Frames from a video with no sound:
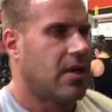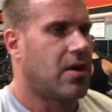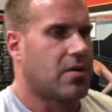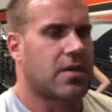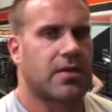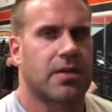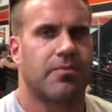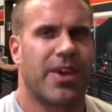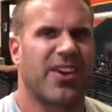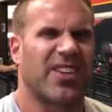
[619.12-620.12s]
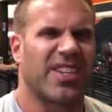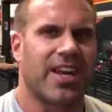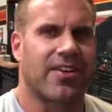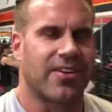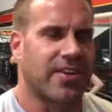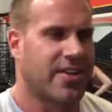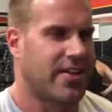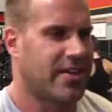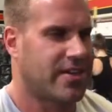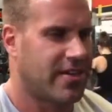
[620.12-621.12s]
you know to some bigger standard.
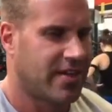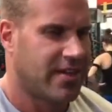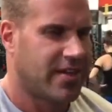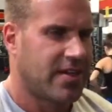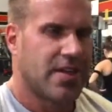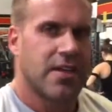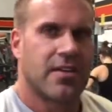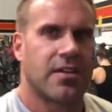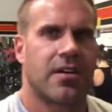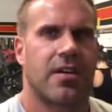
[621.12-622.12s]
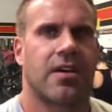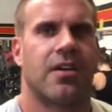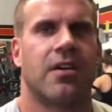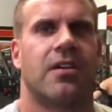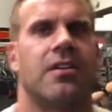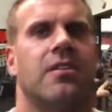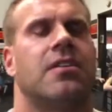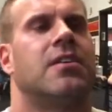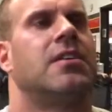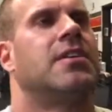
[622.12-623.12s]
What's the, what's the goal for the Arnold? We're
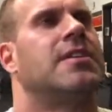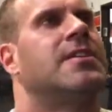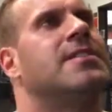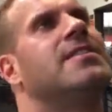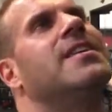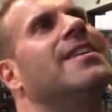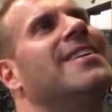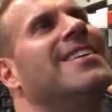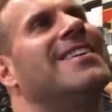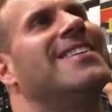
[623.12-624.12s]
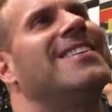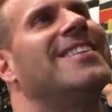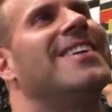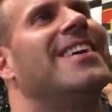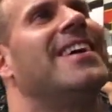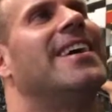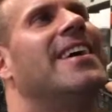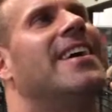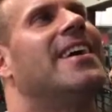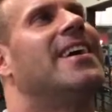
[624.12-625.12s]
uh, like seven weeks out,
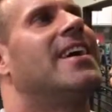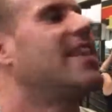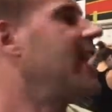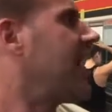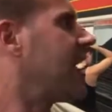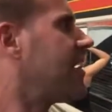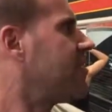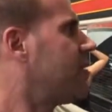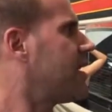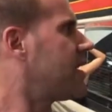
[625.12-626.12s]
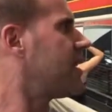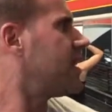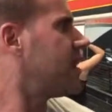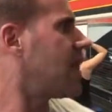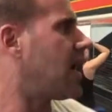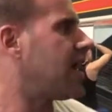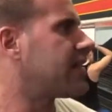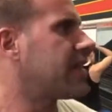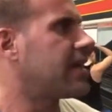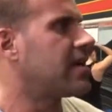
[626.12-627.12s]
six weeks out. Yeah, you know what? I
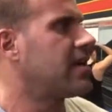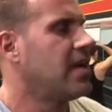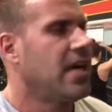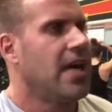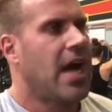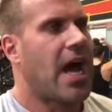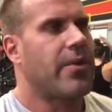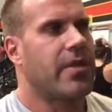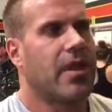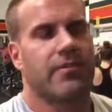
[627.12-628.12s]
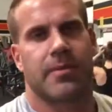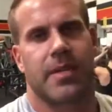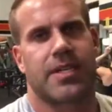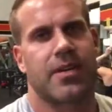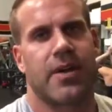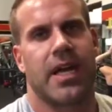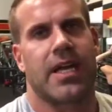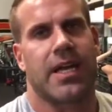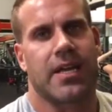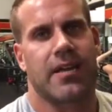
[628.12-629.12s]
think I would love to be
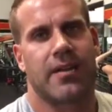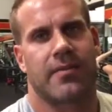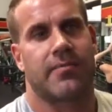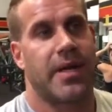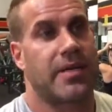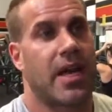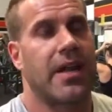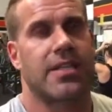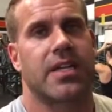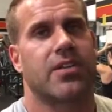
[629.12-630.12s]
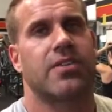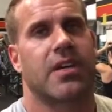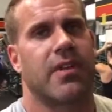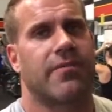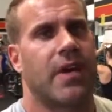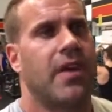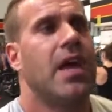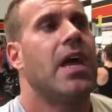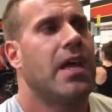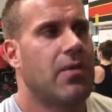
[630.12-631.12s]
280. But you get I lean,
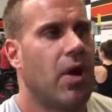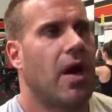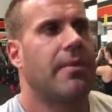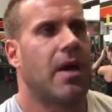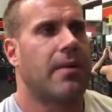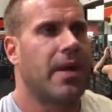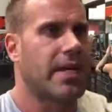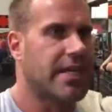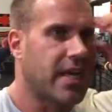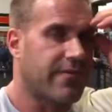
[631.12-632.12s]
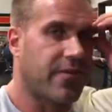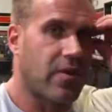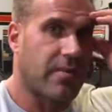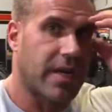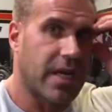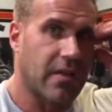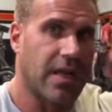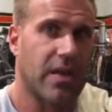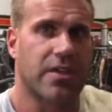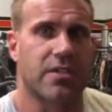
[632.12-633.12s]
275. well, lean, I'm, yeah. I'm, as I get fuller, I'm going to get
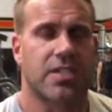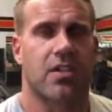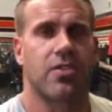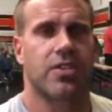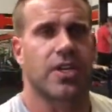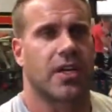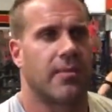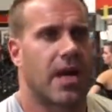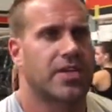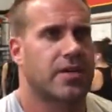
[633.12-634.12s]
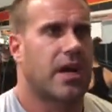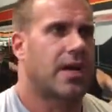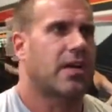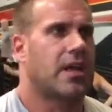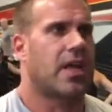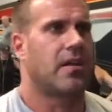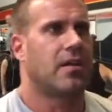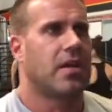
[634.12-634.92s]
leaner, yeah. so it's illusion. I'm actually yeah. not going to get